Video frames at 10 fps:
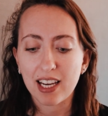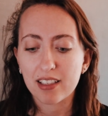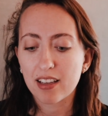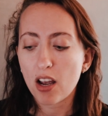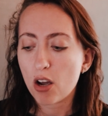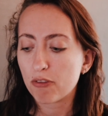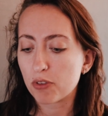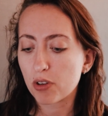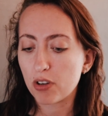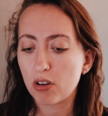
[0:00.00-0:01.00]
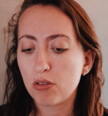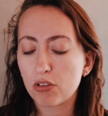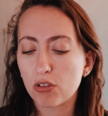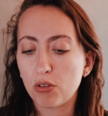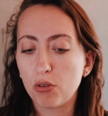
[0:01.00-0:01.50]
is for
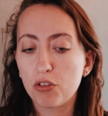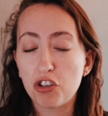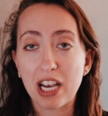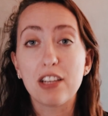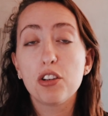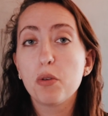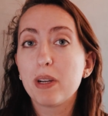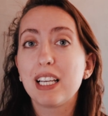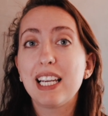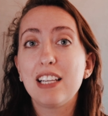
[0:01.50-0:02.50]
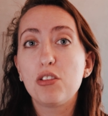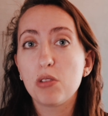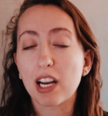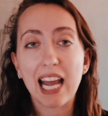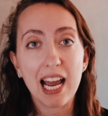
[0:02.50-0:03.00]
those who genuinely
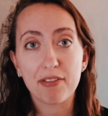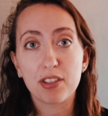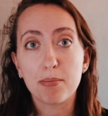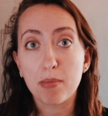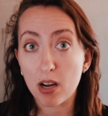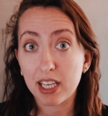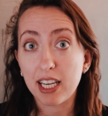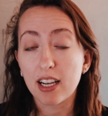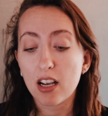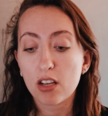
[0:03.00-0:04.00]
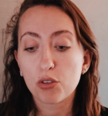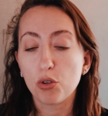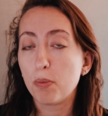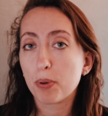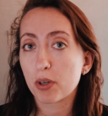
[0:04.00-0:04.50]
do not have the money
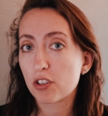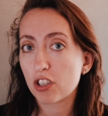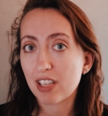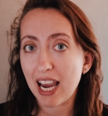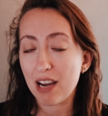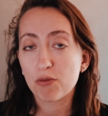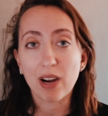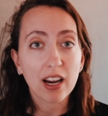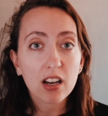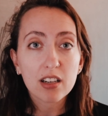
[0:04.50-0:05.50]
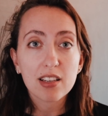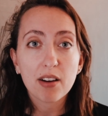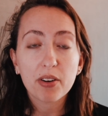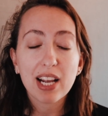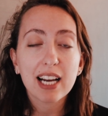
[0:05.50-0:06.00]
to purchase a regular
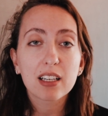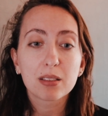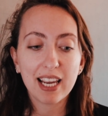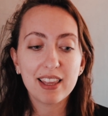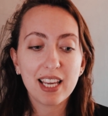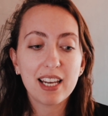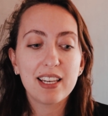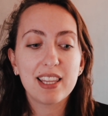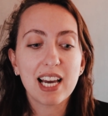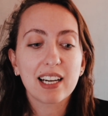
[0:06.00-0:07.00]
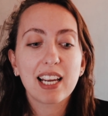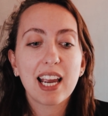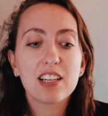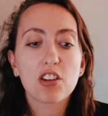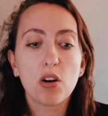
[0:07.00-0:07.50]
tarot deck, in in that case